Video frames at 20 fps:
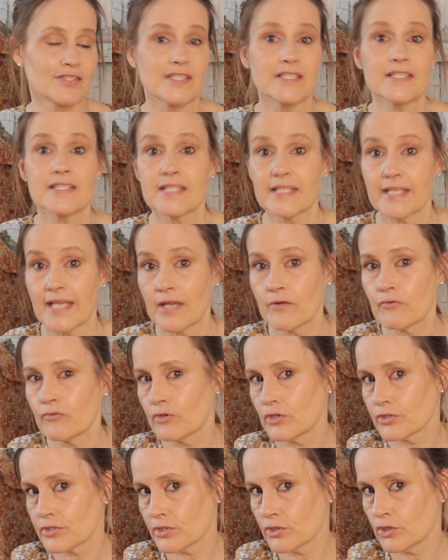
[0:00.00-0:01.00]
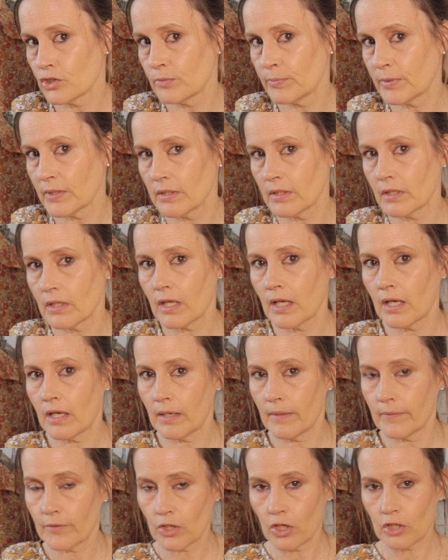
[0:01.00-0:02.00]
This is again Rose and Hubble
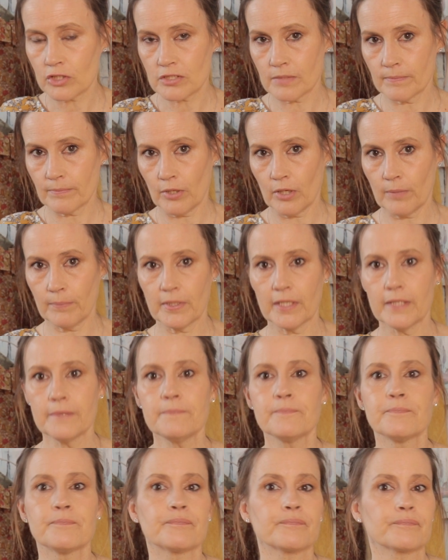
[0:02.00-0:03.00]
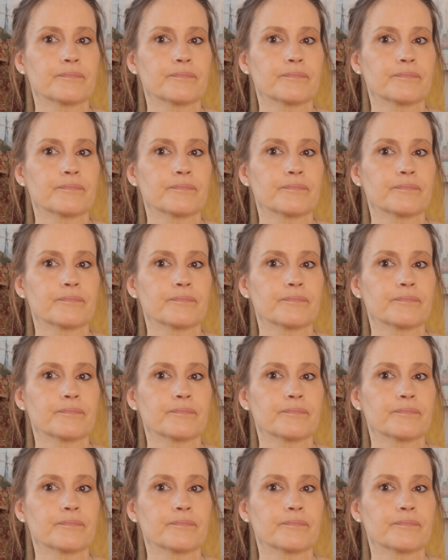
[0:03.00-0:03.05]
um, cotton poplin.